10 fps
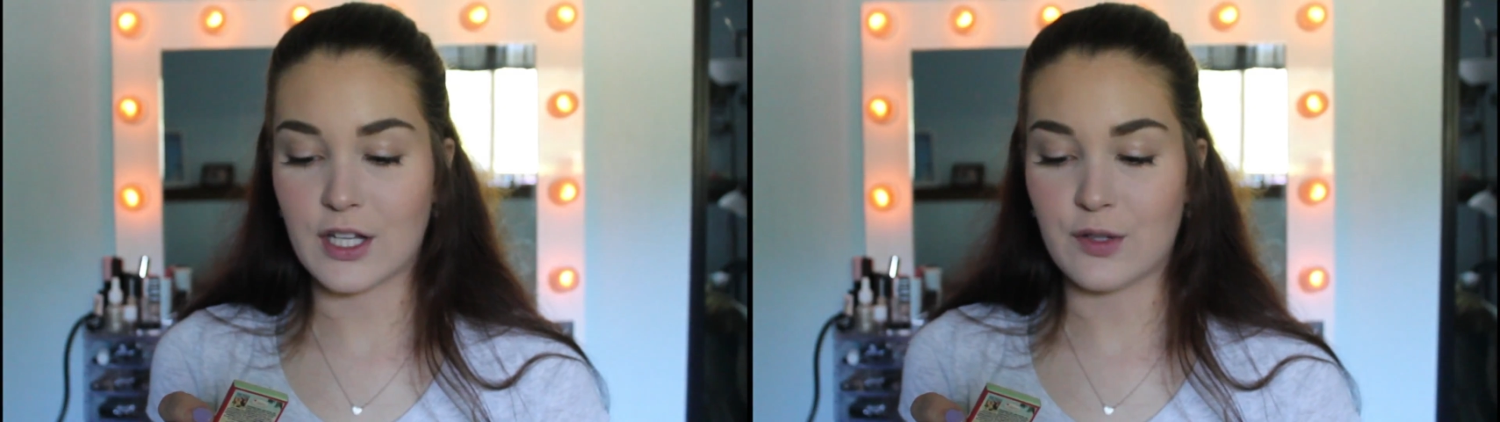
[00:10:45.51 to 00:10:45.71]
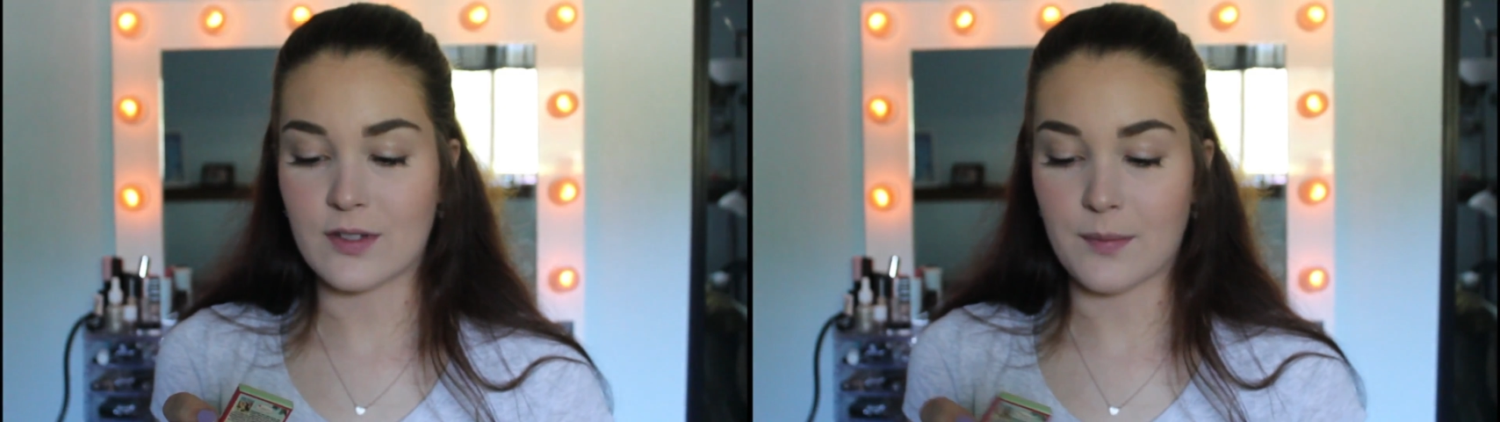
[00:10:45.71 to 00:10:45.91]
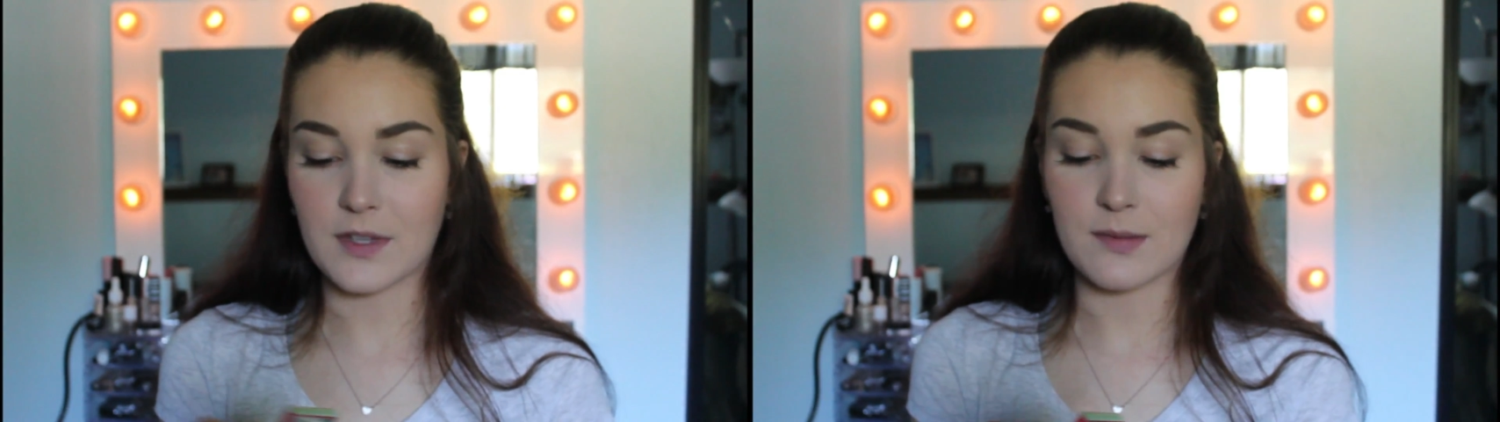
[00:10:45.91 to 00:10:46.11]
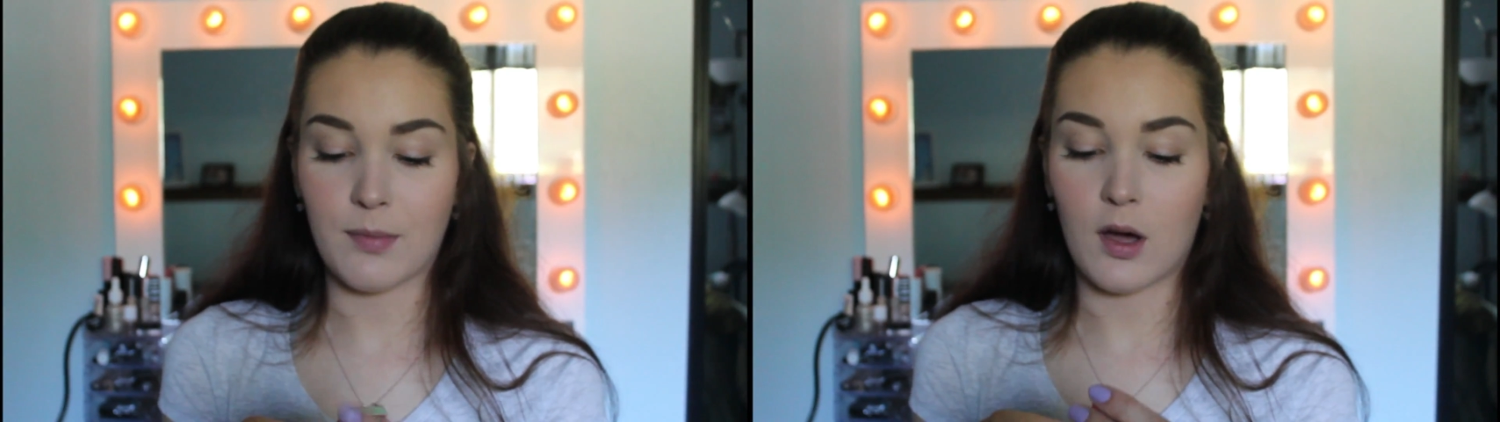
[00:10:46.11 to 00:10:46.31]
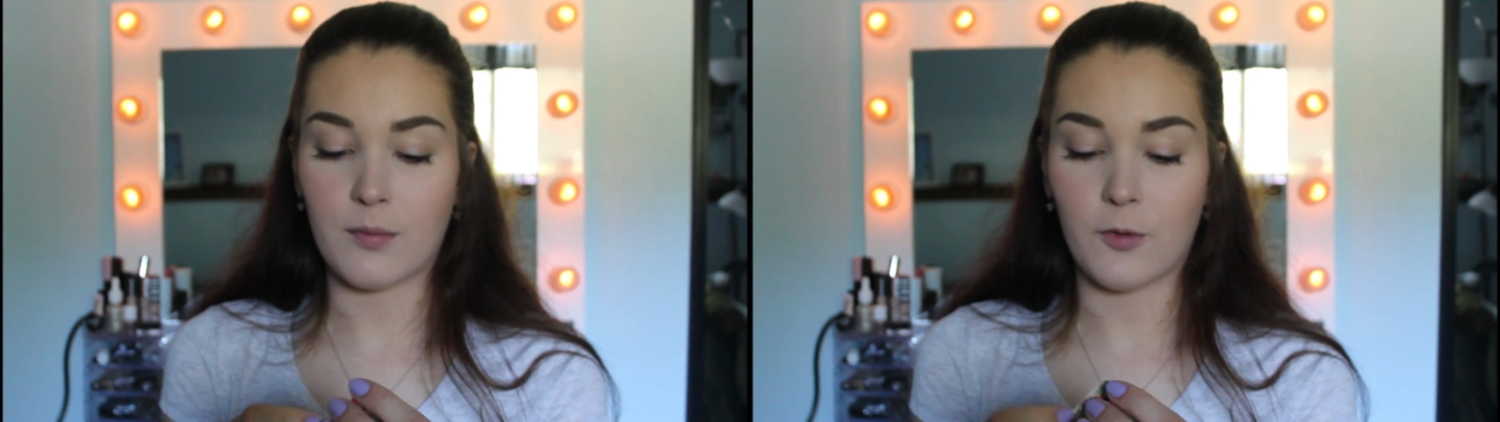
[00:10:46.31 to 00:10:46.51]
to use up this
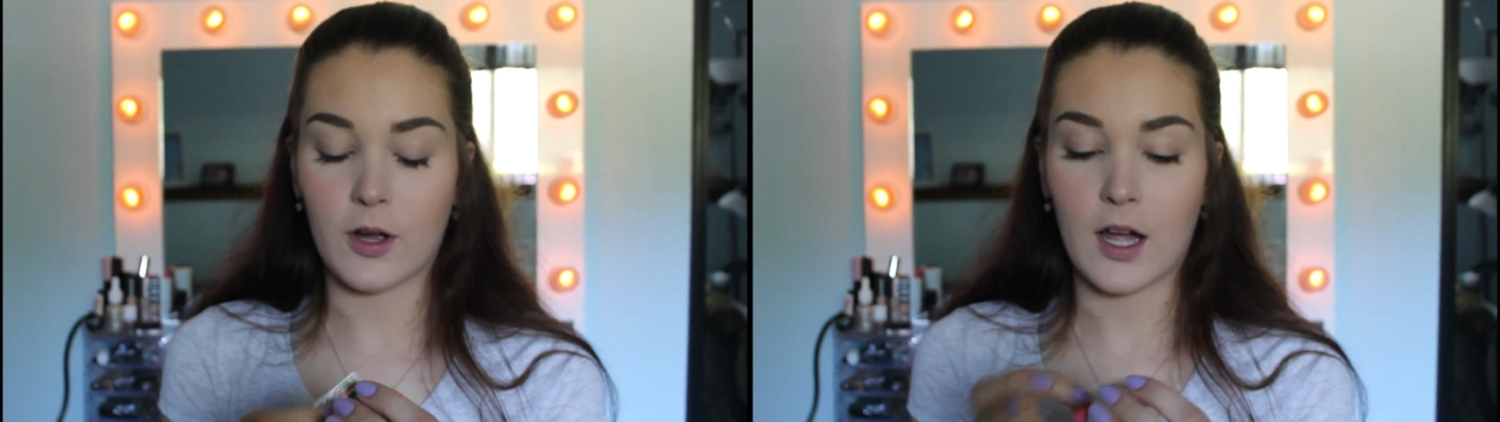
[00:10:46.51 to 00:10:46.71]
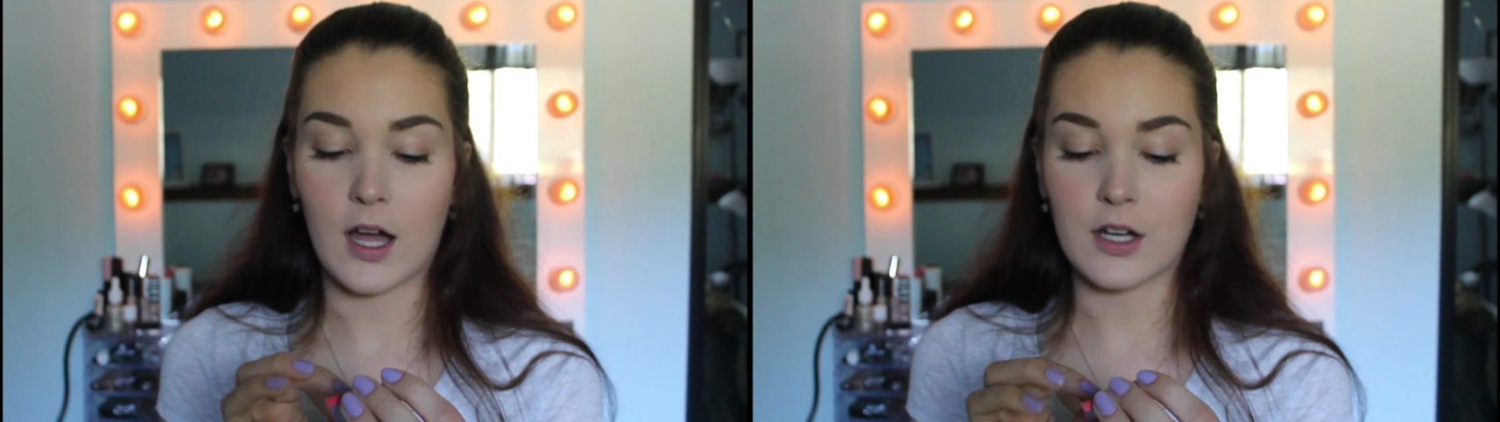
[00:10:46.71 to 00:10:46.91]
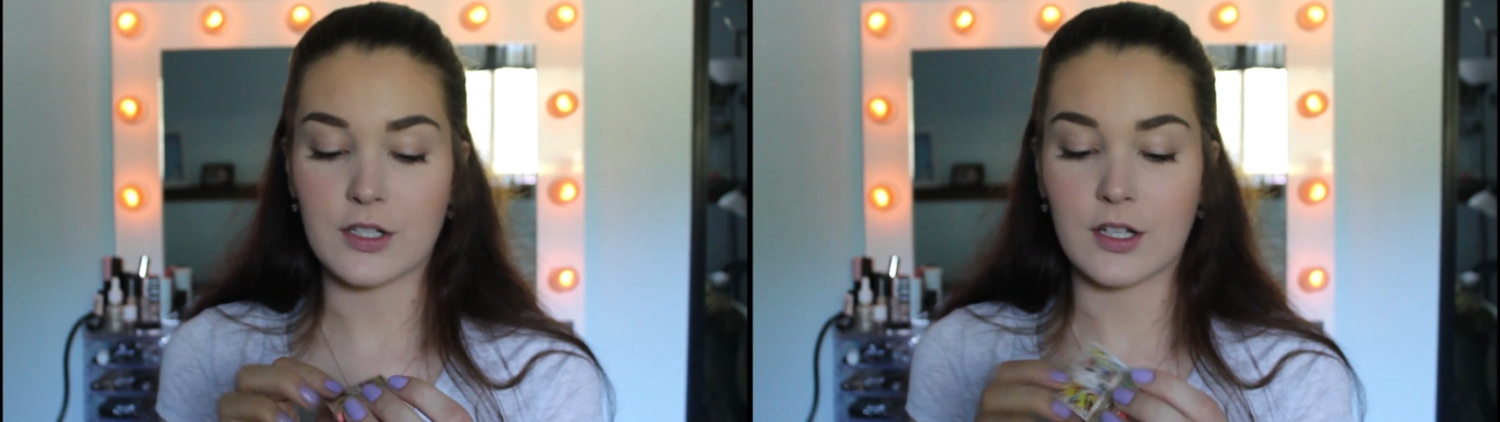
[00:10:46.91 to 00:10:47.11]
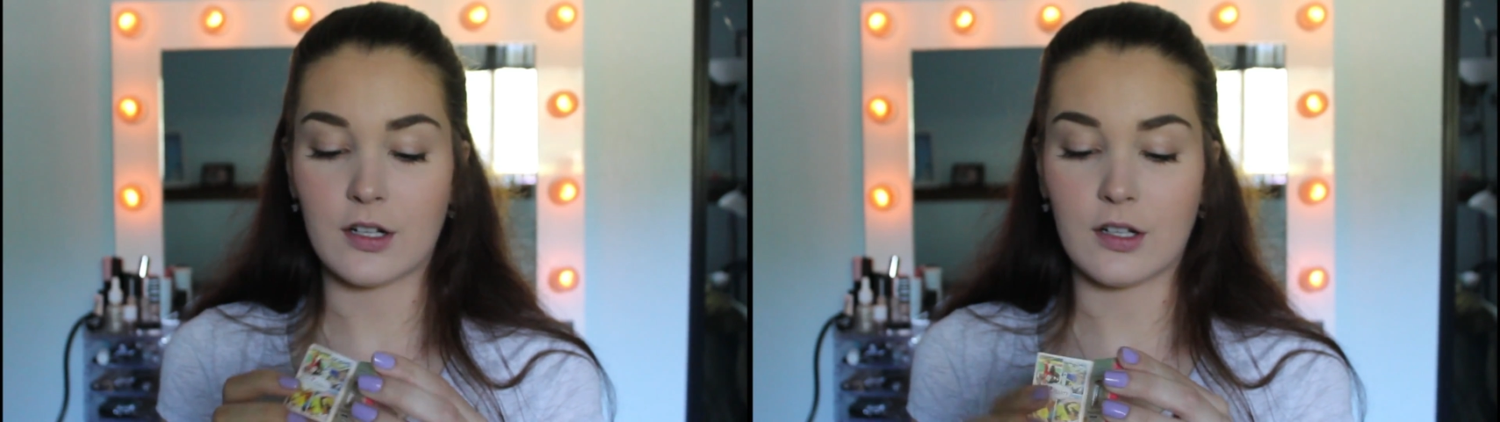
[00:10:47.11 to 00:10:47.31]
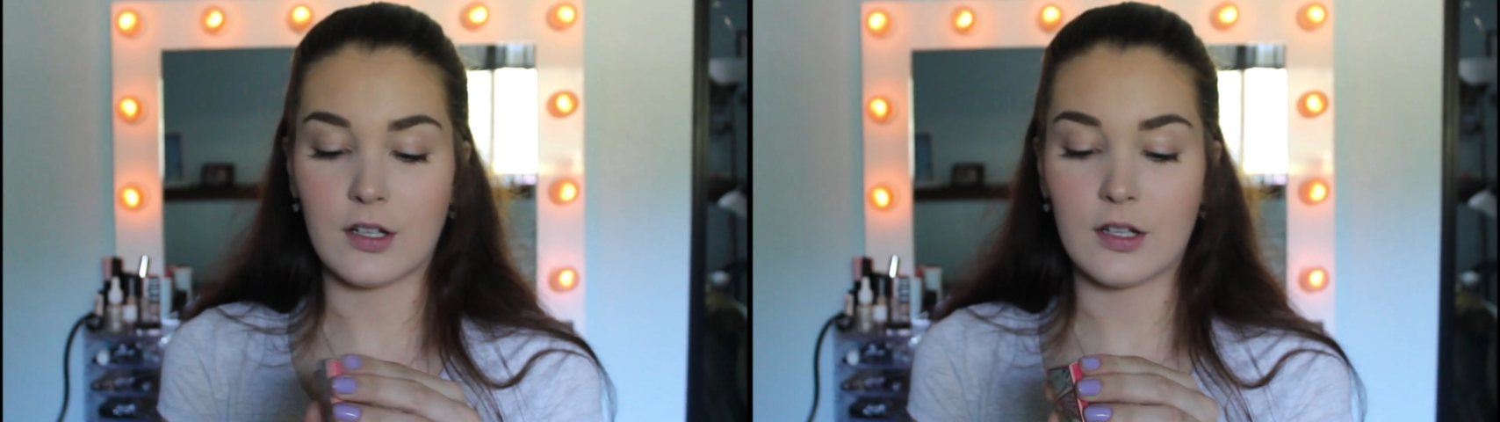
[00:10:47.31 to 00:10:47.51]
Balm Voyage
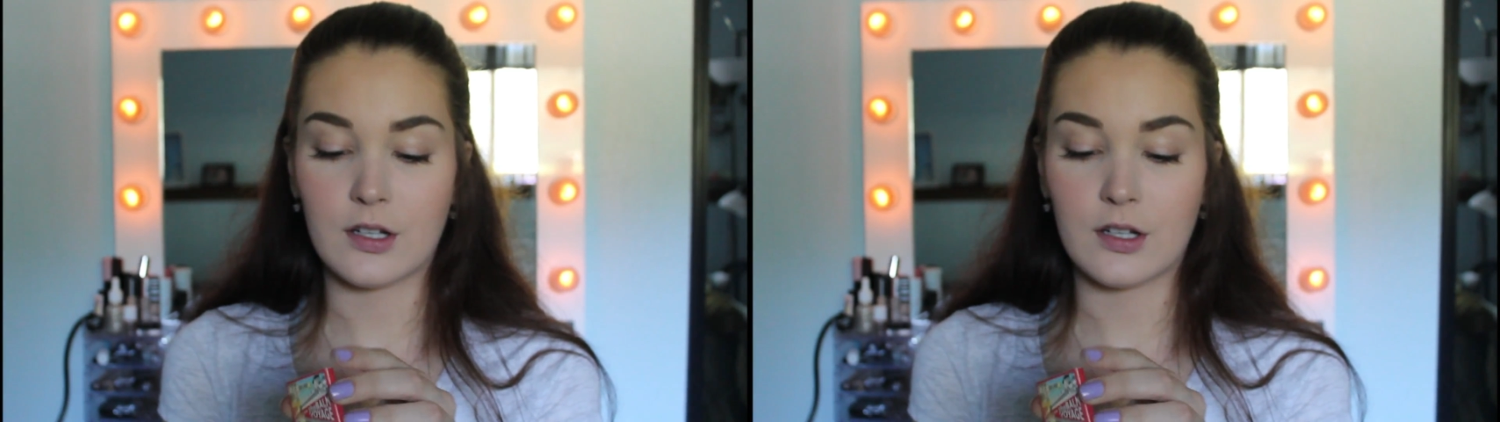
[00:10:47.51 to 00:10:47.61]
little